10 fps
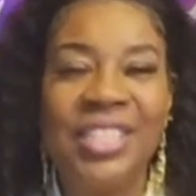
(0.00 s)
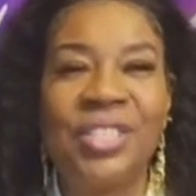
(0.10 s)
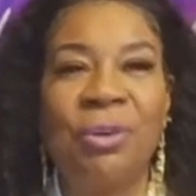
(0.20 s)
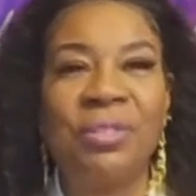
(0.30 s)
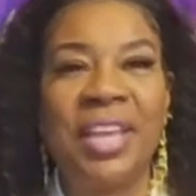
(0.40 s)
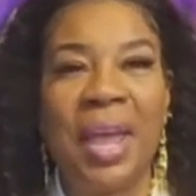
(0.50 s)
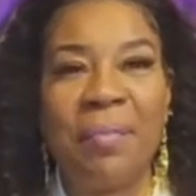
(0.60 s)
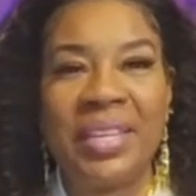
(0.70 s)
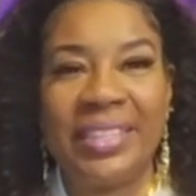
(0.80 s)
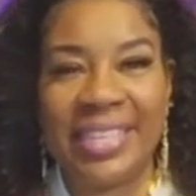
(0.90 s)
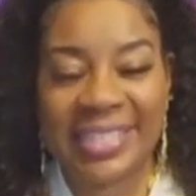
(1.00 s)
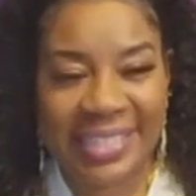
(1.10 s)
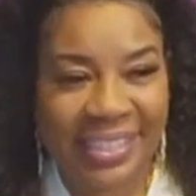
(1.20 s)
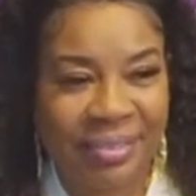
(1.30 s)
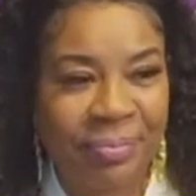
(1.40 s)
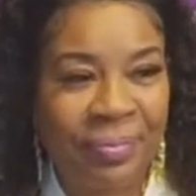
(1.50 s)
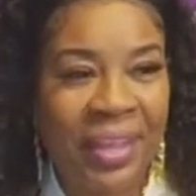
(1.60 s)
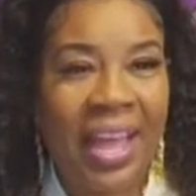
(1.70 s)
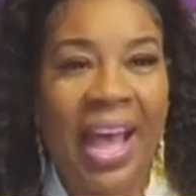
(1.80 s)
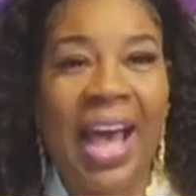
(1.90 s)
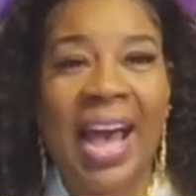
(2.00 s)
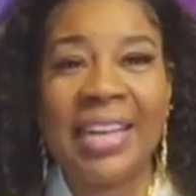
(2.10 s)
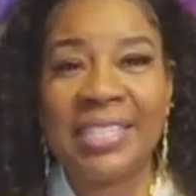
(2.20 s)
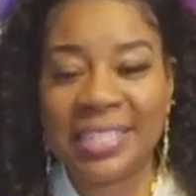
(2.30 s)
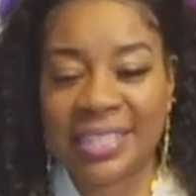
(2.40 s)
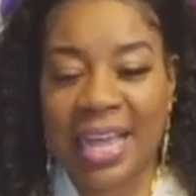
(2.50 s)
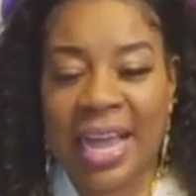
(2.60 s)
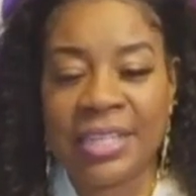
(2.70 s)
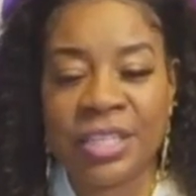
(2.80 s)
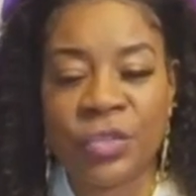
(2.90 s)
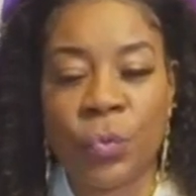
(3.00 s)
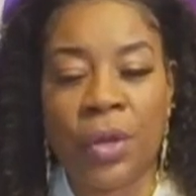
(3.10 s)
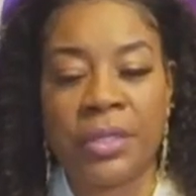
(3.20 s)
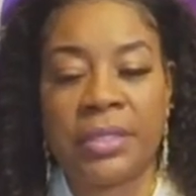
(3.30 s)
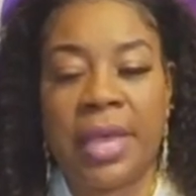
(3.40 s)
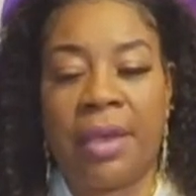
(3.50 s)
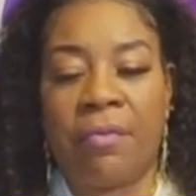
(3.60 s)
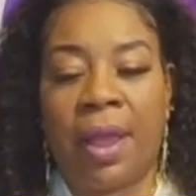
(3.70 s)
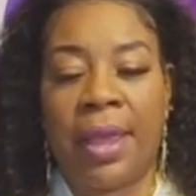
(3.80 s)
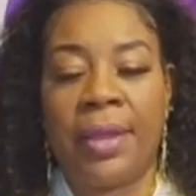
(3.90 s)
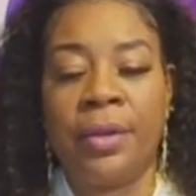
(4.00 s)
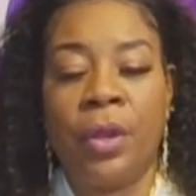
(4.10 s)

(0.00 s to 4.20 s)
so Tammy, listen, mm-hmm. I just, I just want to say, right?